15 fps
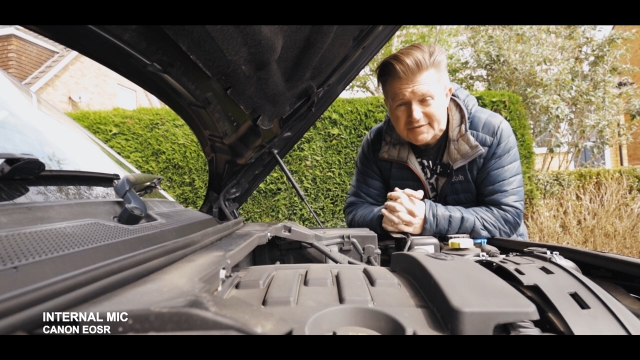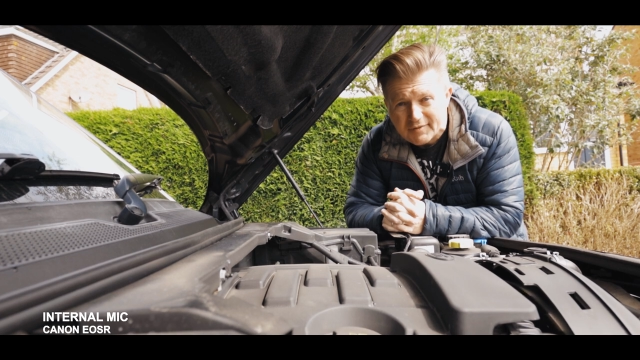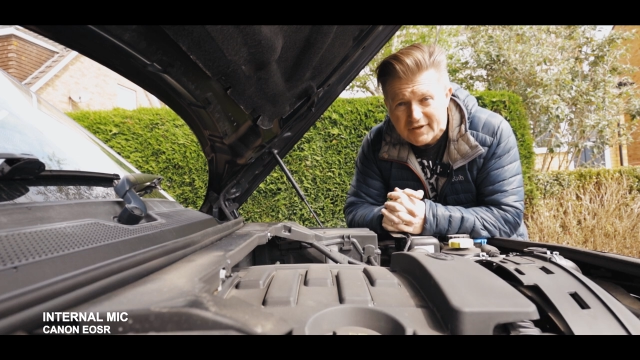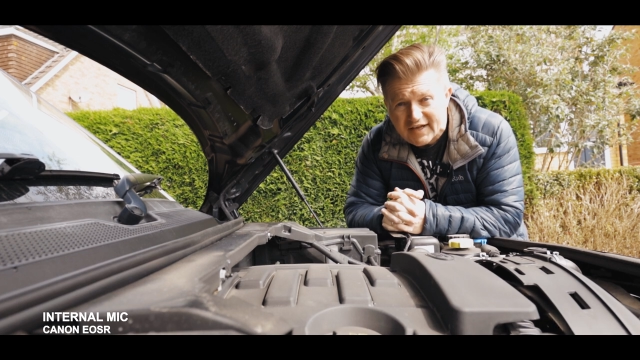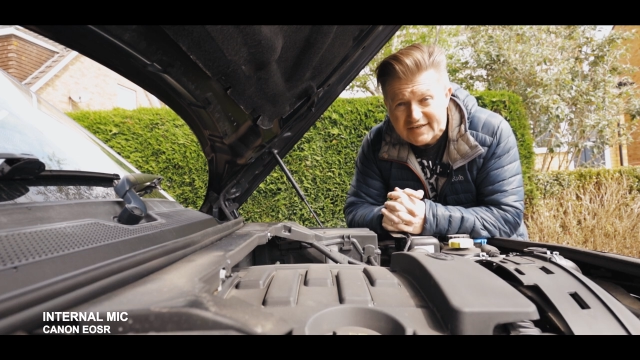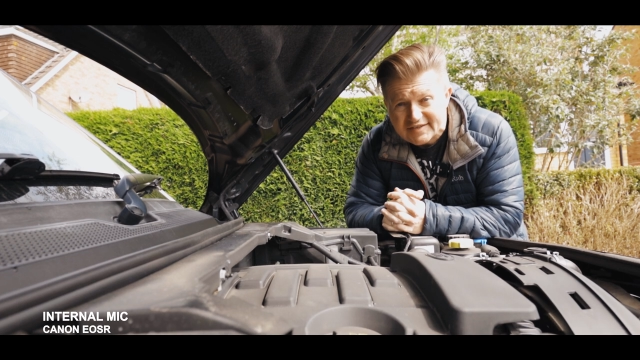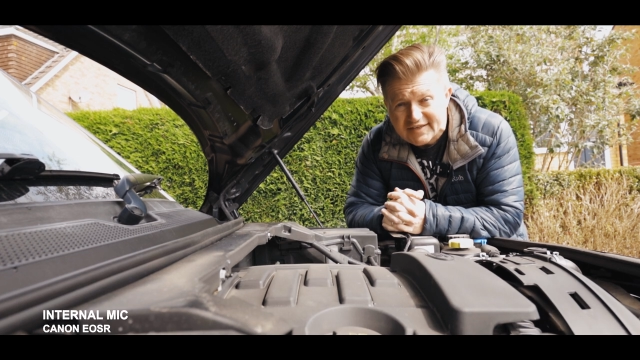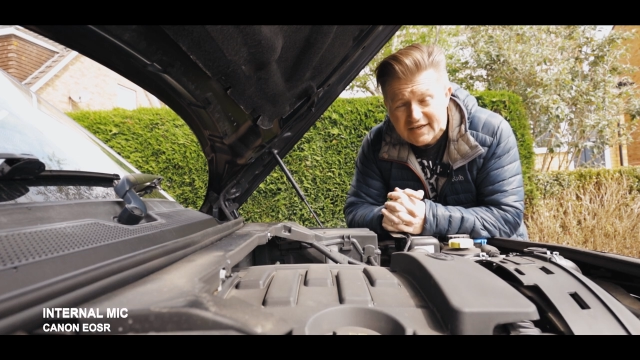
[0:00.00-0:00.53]
But
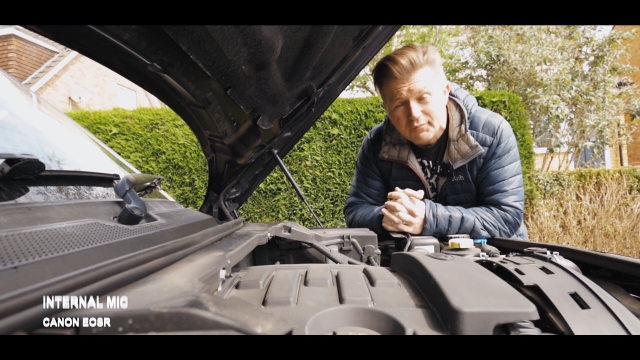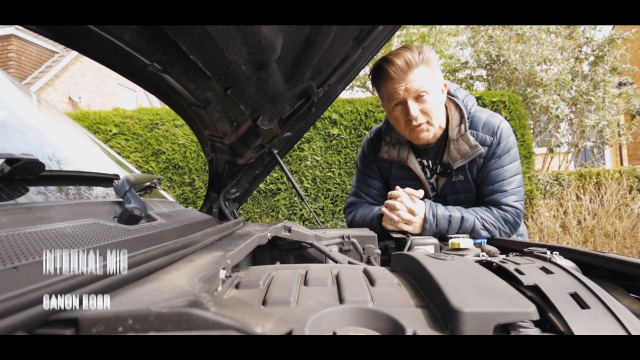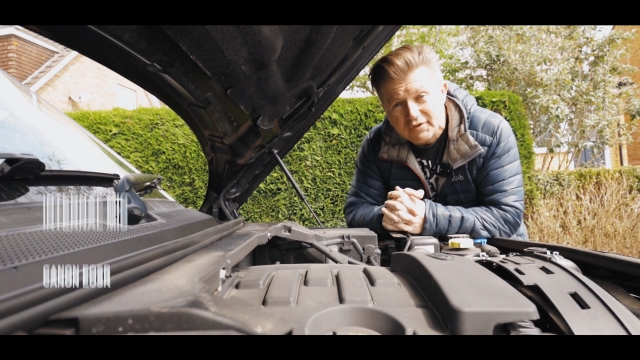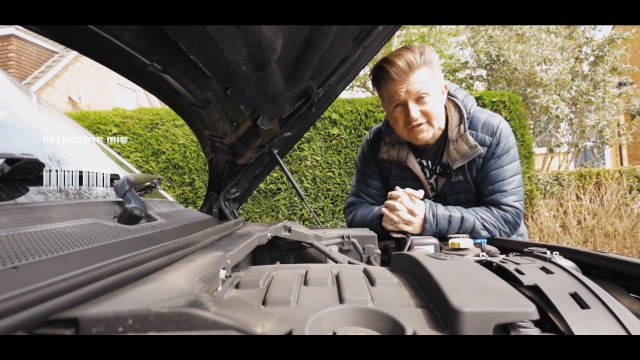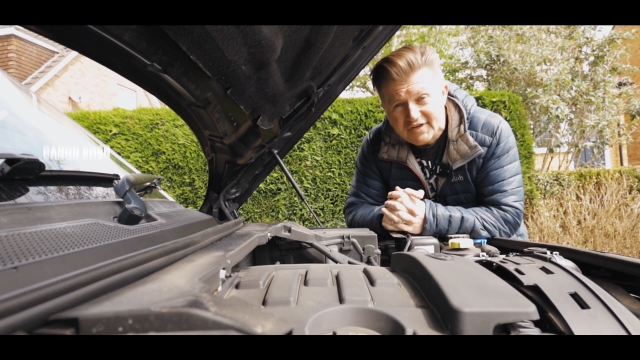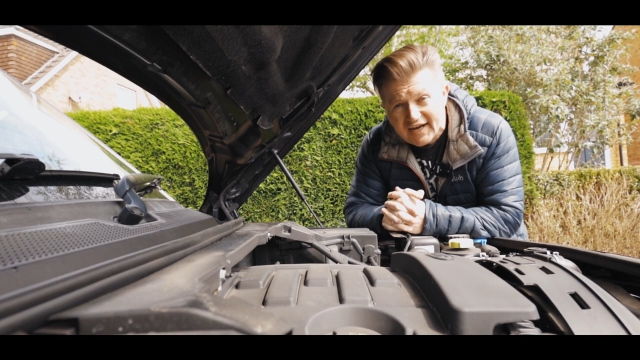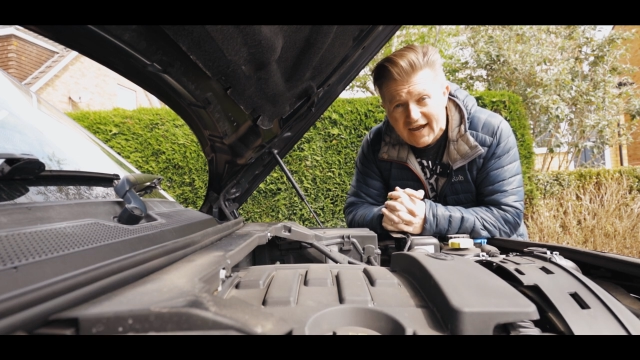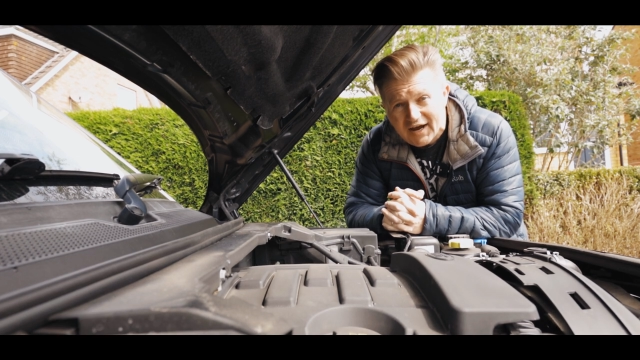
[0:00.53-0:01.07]
like I said,
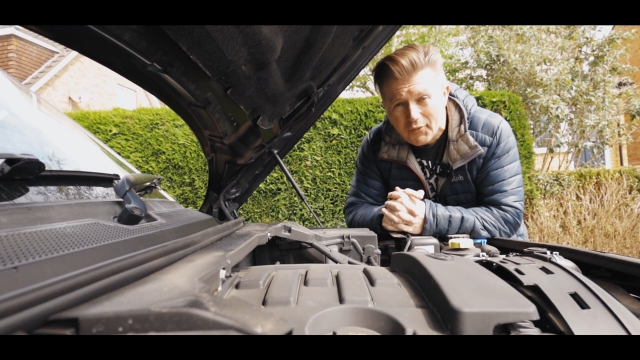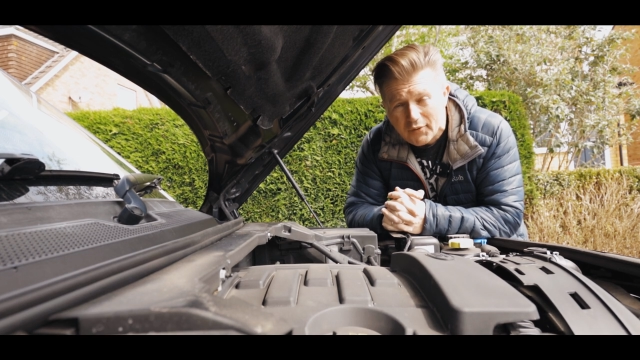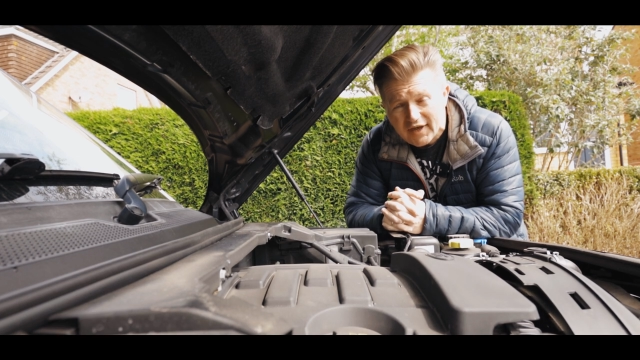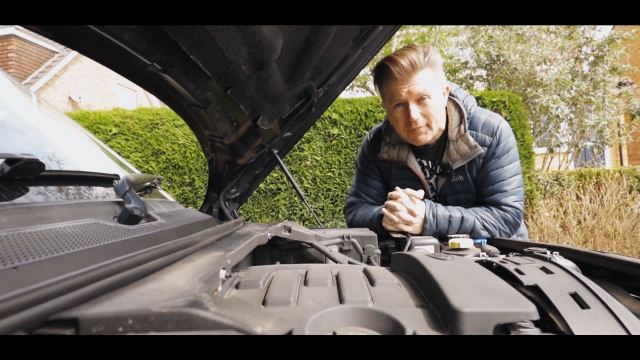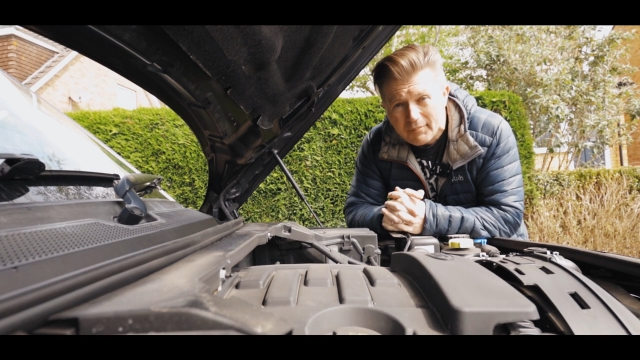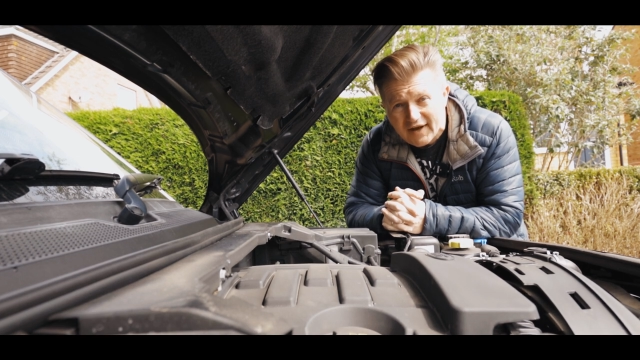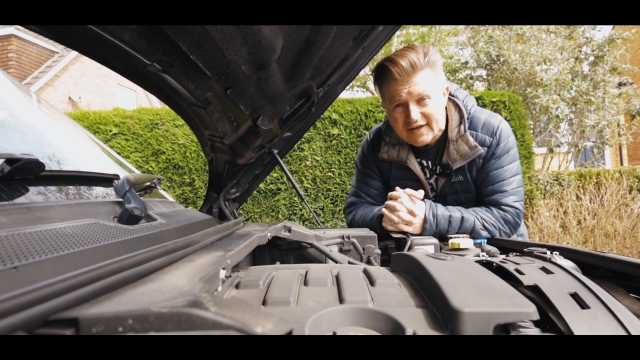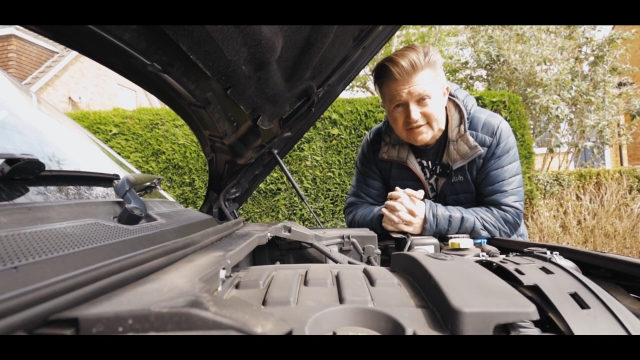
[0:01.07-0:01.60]
we'll check it out when we
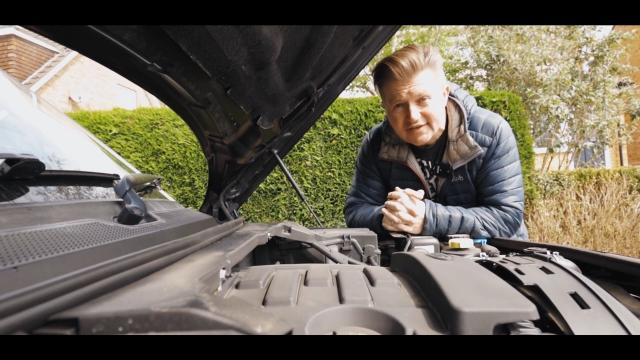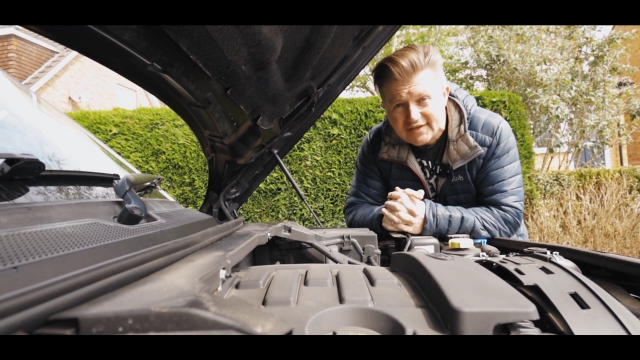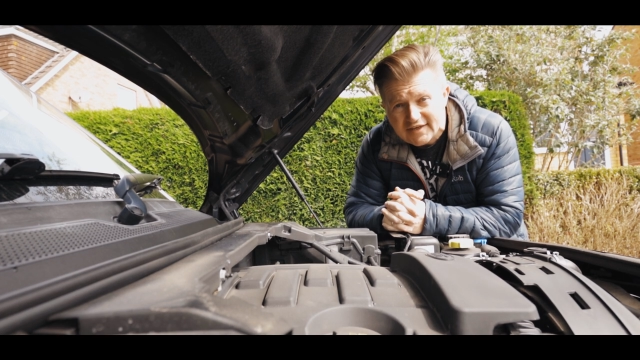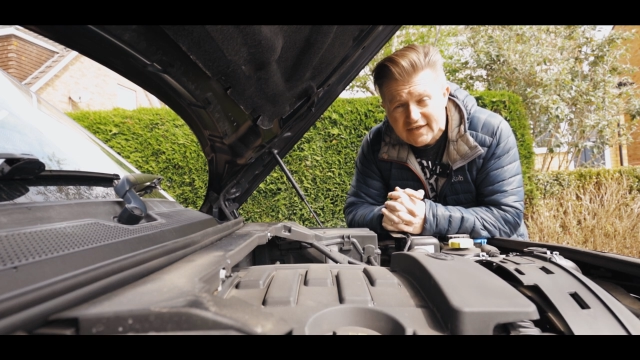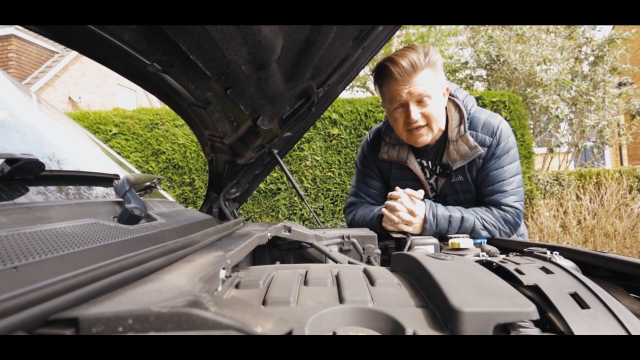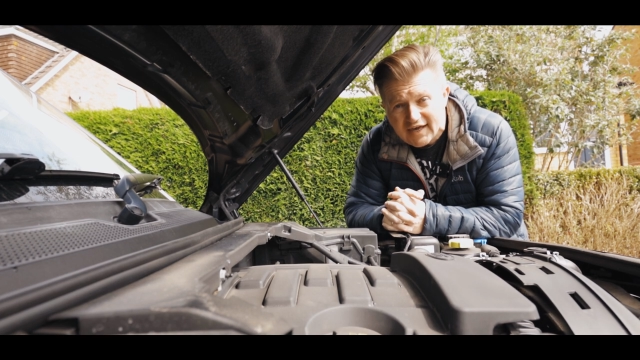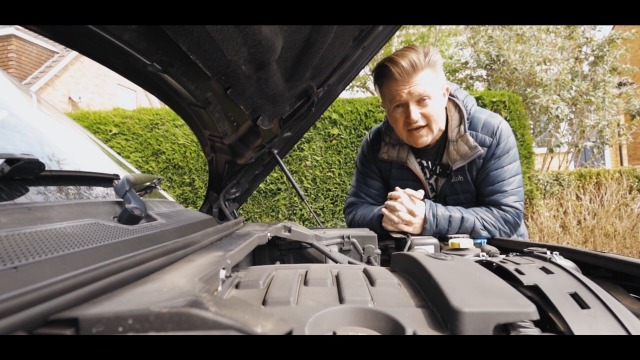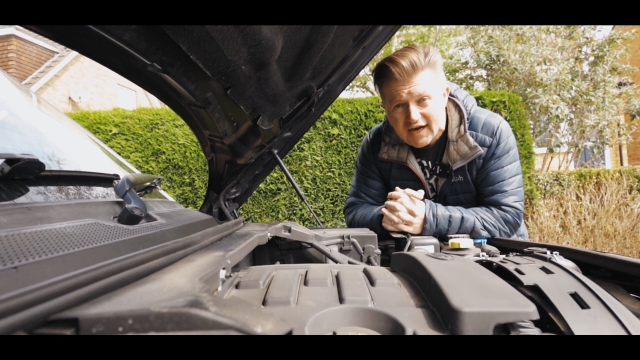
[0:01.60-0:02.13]
get back to
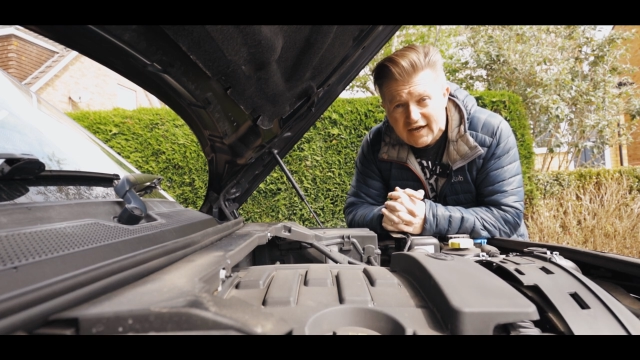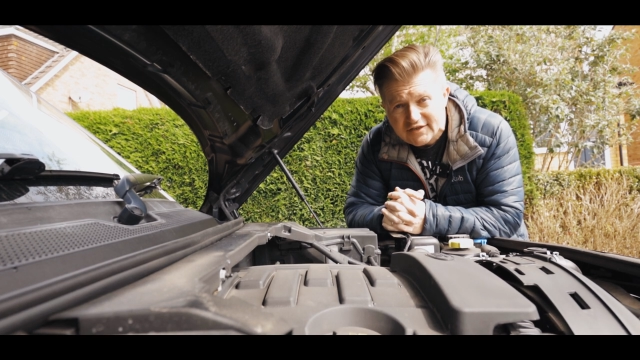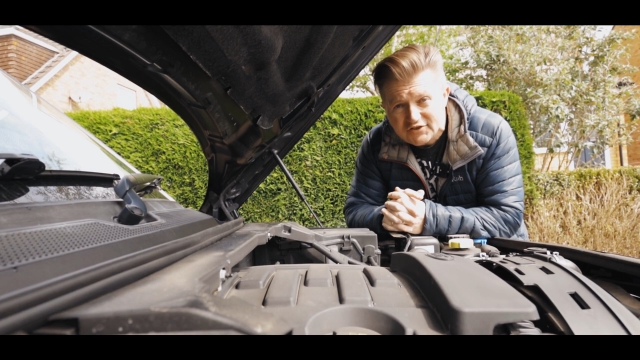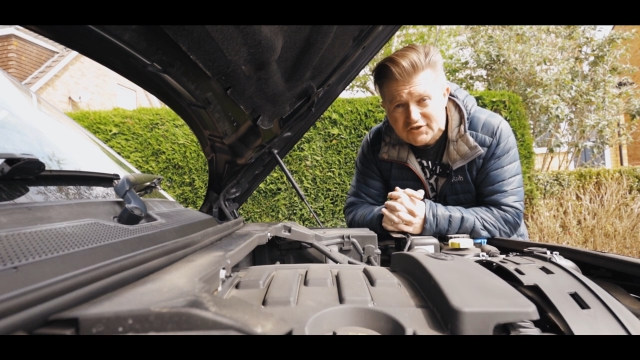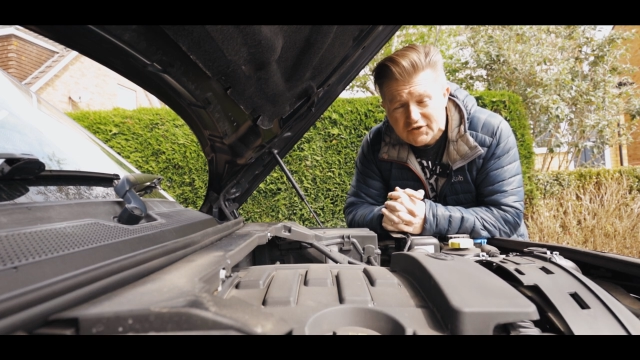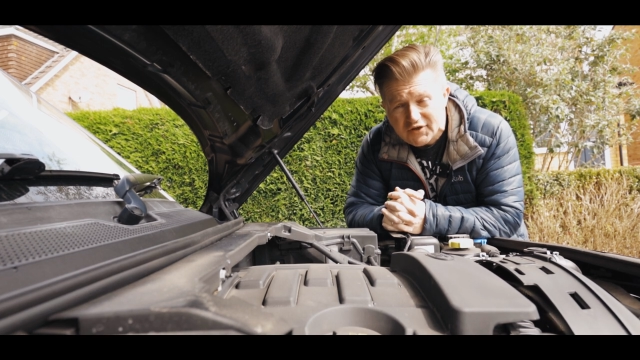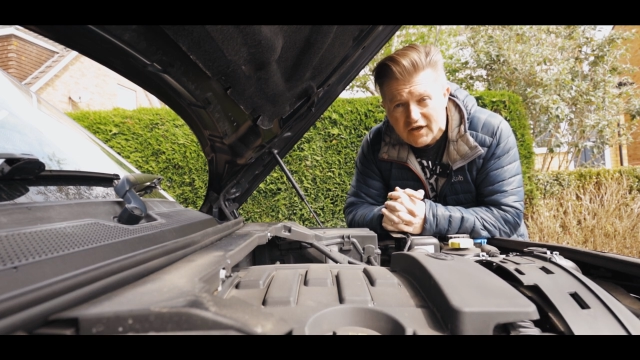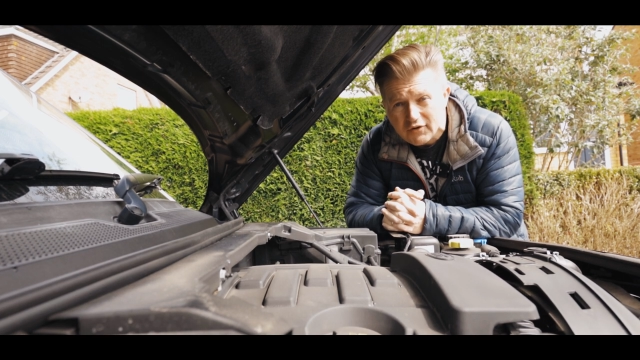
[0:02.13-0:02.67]
the uh,
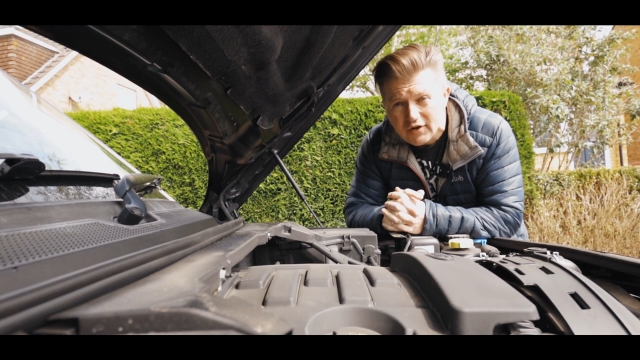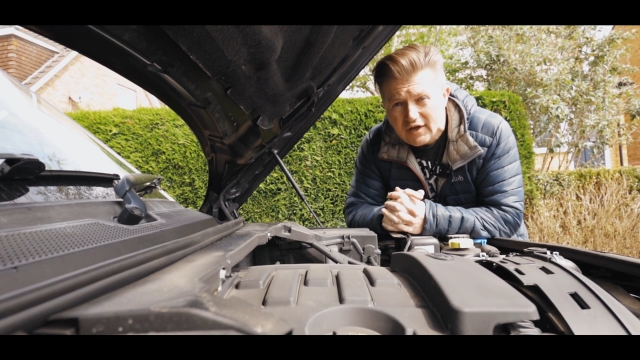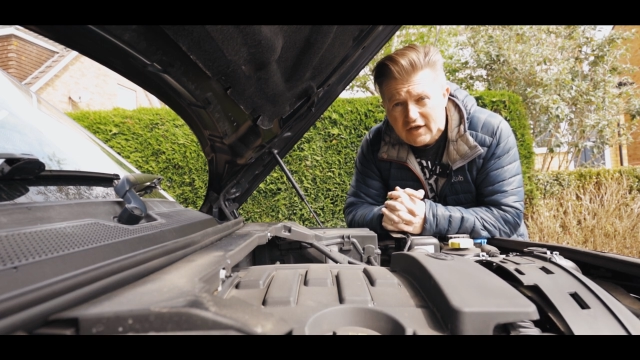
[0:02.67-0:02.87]
studio.